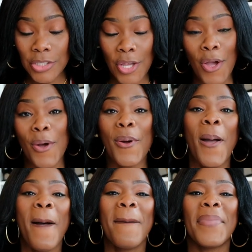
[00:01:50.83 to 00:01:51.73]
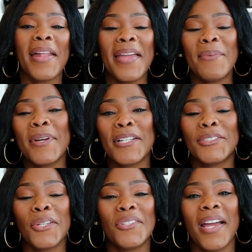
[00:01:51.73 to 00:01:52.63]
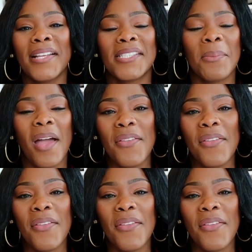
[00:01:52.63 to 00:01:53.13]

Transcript: So, but I am going to show you guys some